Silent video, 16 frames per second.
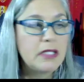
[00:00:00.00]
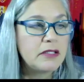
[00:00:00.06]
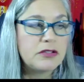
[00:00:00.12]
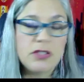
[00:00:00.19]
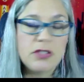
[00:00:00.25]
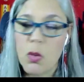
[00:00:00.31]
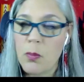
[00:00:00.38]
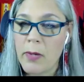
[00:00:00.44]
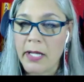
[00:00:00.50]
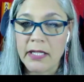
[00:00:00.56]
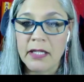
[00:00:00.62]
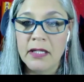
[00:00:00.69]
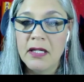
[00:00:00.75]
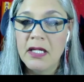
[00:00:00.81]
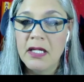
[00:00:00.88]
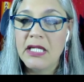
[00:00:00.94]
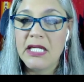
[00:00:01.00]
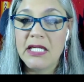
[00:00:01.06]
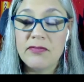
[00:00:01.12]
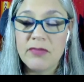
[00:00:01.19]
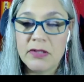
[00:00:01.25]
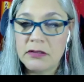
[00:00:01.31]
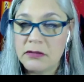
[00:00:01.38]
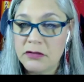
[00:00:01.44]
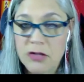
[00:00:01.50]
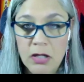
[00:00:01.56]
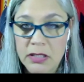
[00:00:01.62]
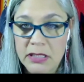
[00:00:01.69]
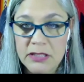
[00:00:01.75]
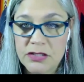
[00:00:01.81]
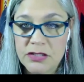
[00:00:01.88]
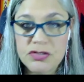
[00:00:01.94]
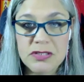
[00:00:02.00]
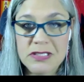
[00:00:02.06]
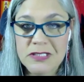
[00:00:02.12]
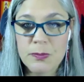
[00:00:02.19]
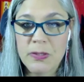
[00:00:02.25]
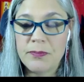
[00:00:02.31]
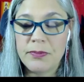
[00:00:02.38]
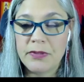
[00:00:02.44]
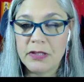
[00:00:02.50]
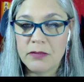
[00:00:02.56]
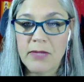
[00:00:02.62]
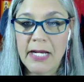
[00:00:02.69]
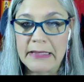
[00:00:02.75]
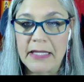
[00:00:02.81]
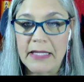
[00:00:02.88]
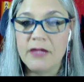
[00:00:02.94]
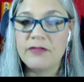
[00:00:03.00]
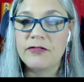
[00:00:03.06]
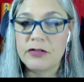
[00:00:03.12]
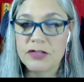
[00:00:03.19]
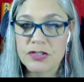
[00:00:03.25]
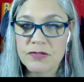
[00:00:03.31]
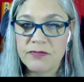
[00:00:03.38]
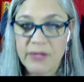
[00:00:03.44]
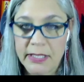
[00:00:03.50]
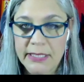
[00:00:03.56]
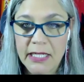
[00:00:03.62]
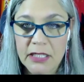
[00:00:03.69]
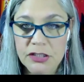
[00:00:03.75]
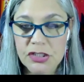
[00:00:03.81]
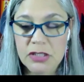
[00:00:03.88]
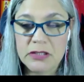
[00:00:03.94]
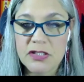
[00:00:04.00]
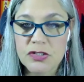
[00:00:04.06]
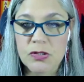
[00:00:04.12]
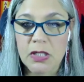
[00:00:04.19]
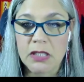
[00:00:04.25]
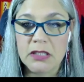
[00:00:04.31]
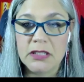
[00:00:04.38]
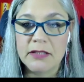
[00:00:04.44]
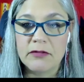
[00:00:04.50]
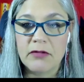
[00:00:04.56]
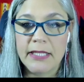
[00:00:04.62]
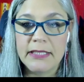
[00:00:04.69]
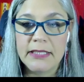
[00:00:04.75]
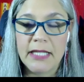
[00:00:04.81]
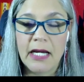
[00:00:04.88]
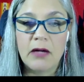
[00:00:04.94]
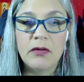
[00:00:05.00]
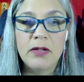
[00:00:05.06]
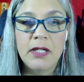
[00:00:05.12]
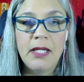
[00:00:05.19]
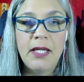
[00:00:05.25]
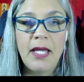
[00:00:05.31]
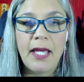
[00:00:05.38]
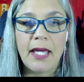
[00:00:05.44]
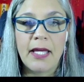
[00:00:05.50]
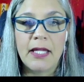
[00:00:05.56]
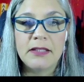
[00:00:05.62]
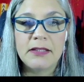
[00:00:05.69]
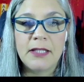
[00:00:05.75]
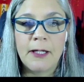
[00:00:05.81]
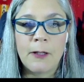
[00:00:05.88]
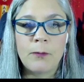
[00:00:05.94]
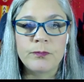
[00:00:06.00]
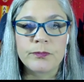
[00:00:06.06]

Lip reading: Nobody. Even non-Indigenous people in my life are financially struggling right now. And